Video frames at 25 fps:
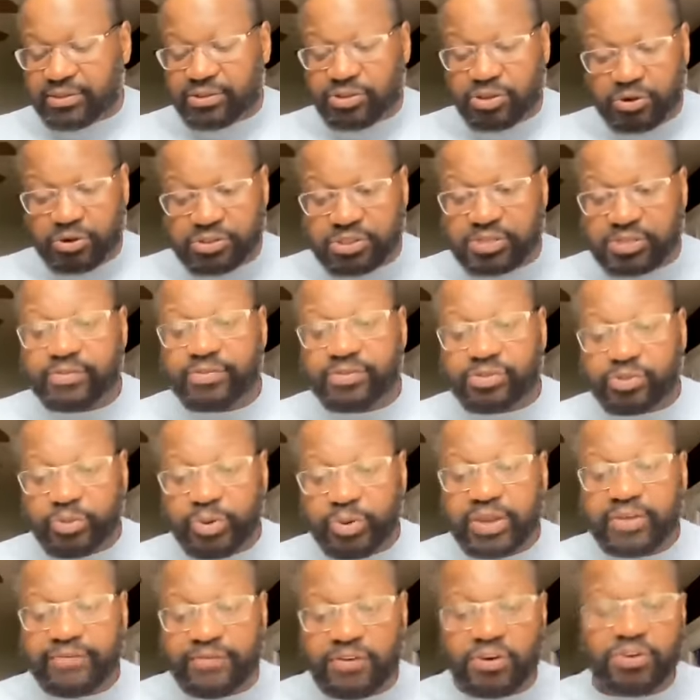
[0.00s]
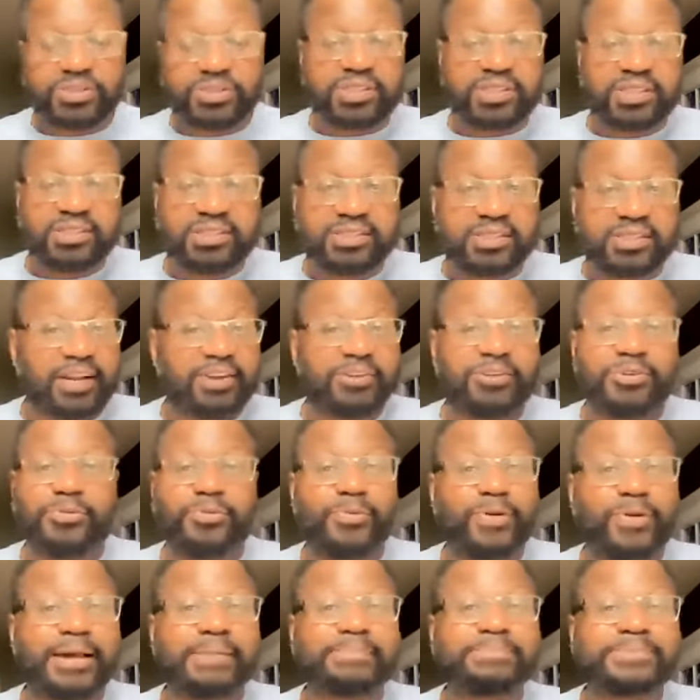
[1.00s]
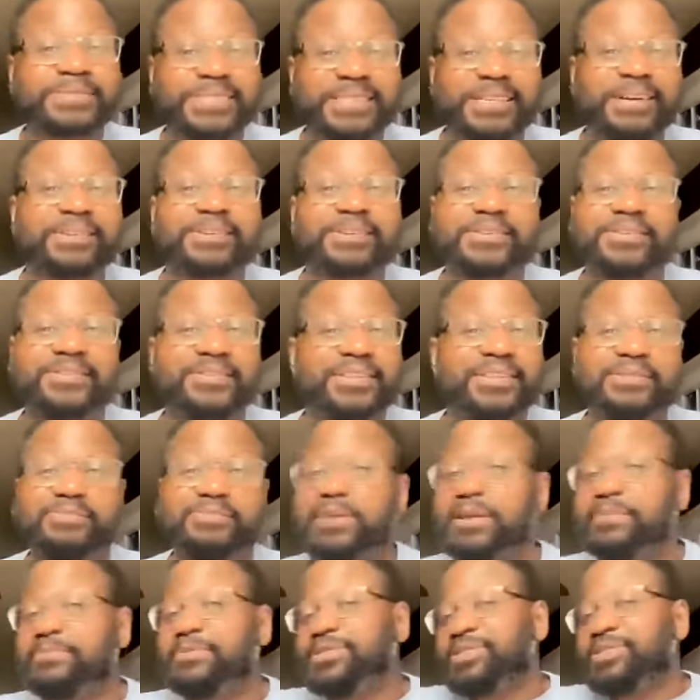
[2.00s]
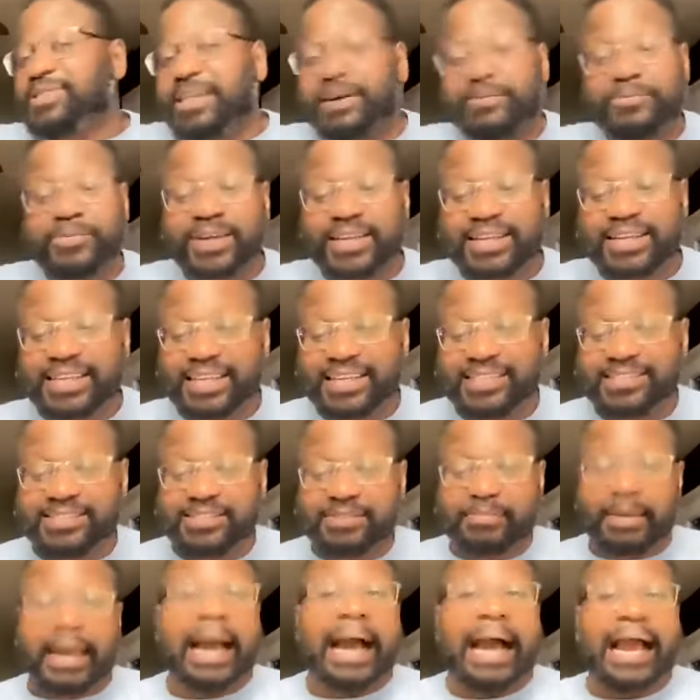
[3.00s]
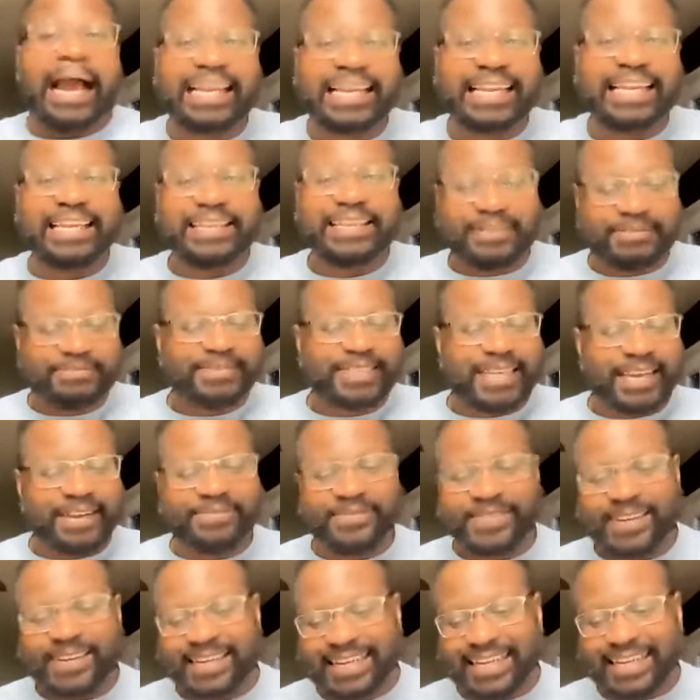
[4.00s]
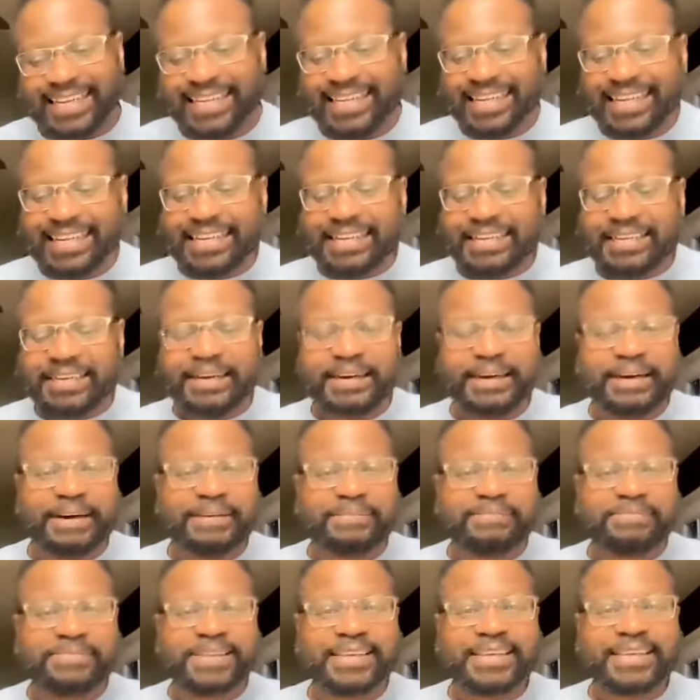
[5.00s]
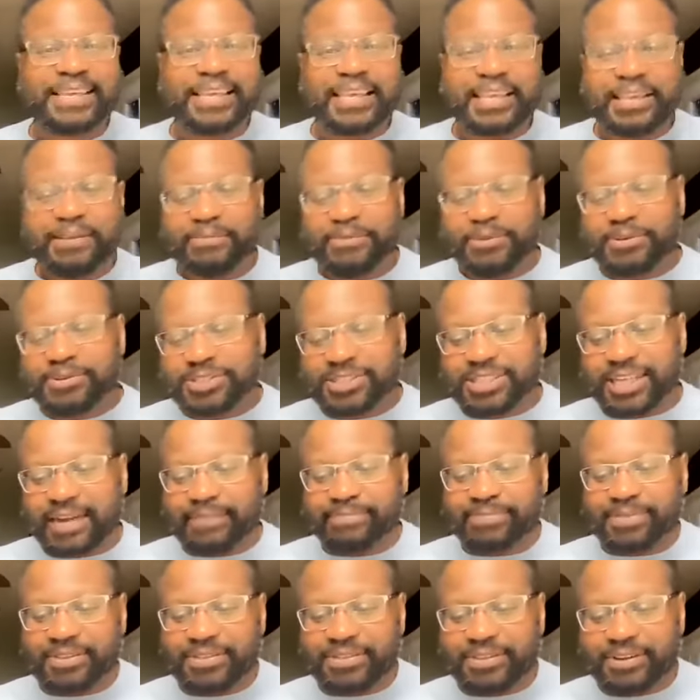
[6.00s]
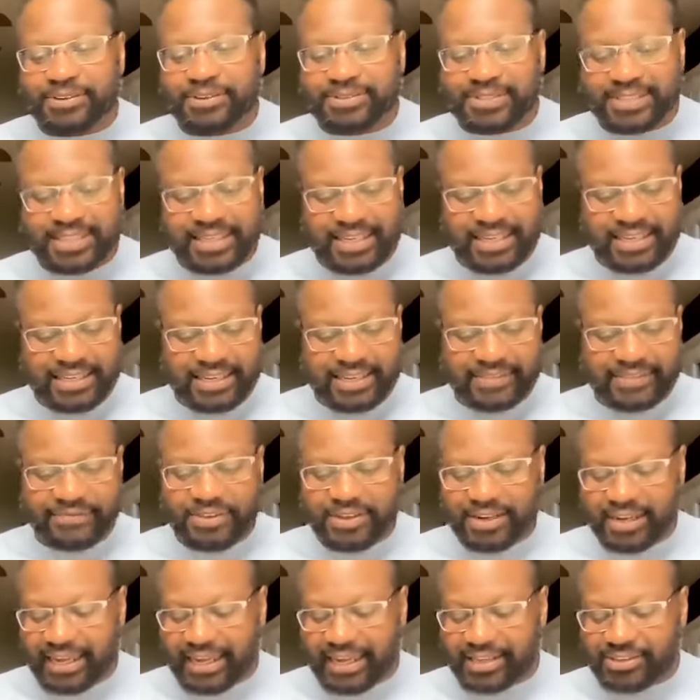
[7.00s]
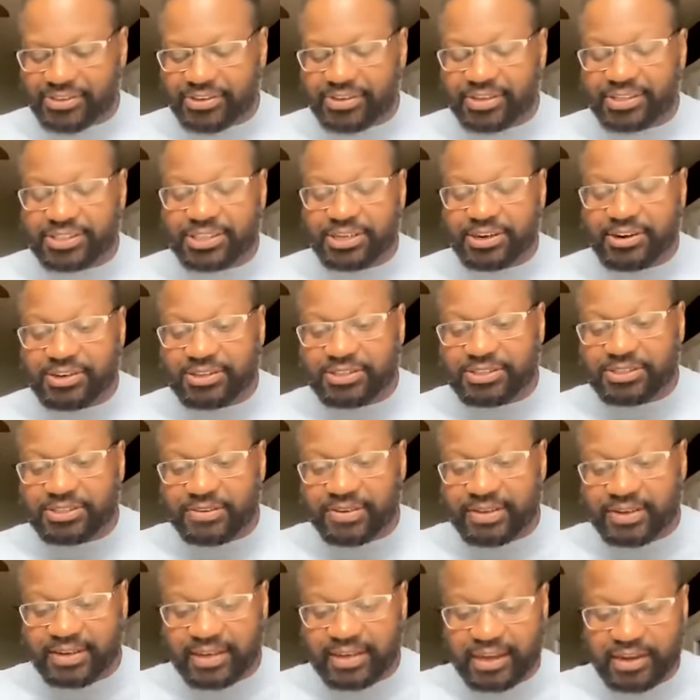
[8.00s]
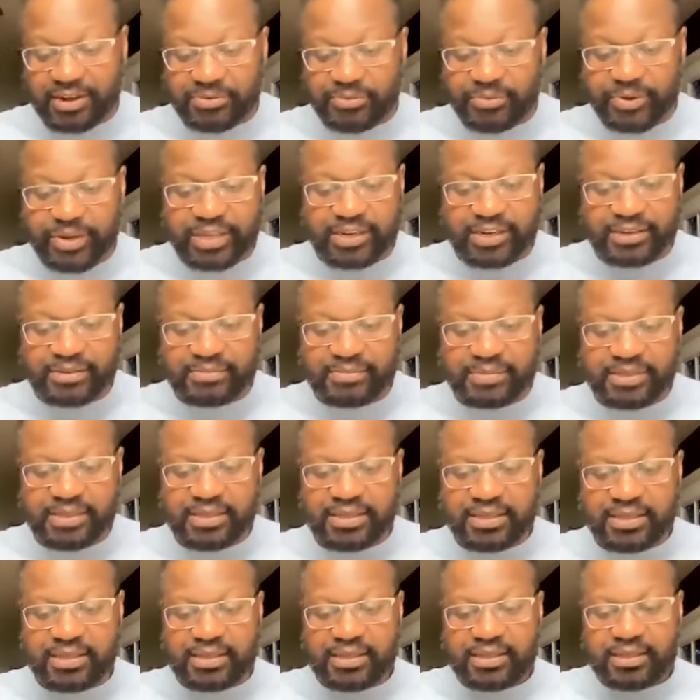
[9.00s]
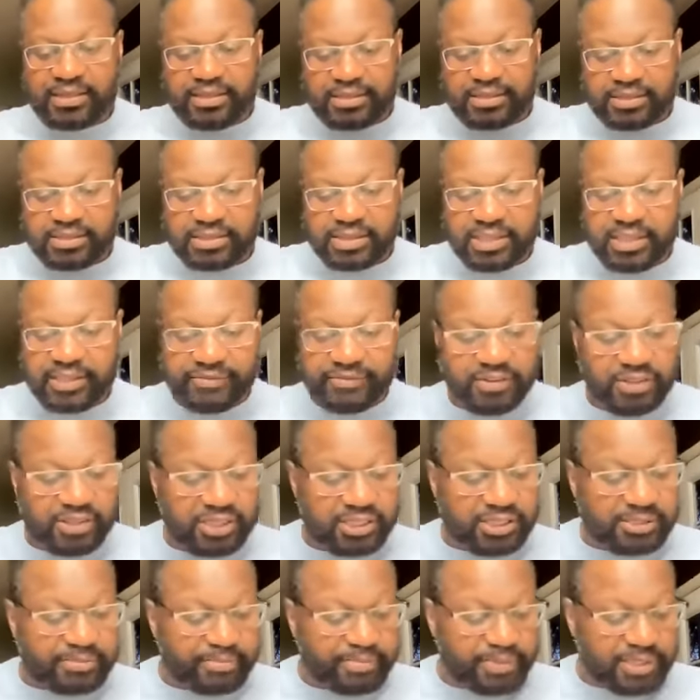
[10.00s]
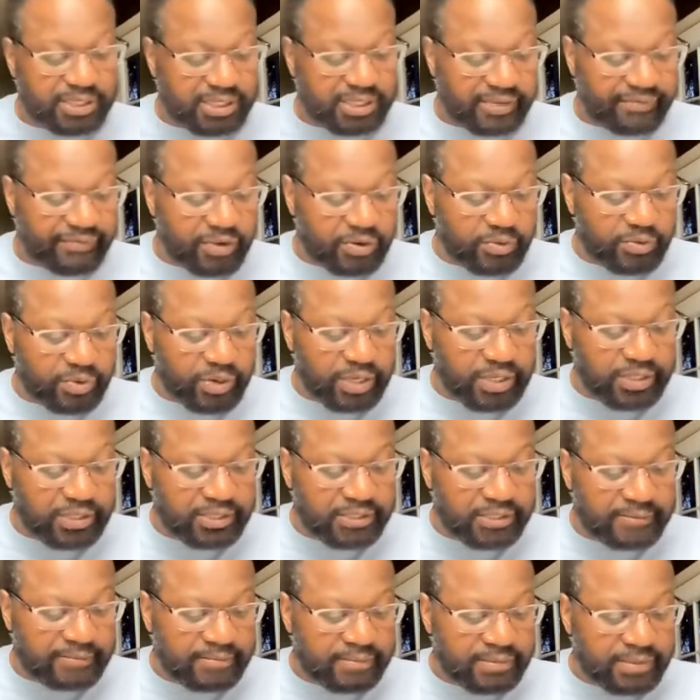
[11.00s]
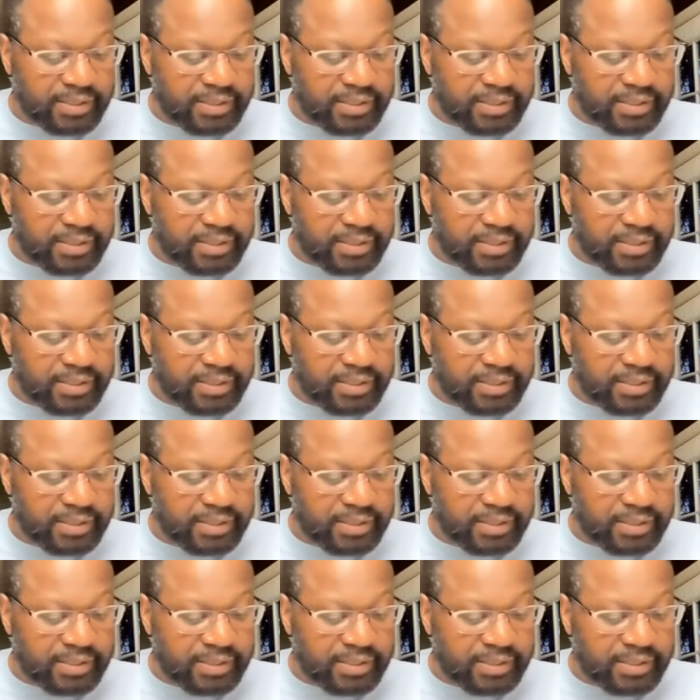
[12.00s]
Those are three verses. I don't know why I'm stuck on them. Maybe someone needs them. I need them, definitely. Um, Hebrews chapter 13, if you like, you can turn to it. I'll read them, give you the specific ones.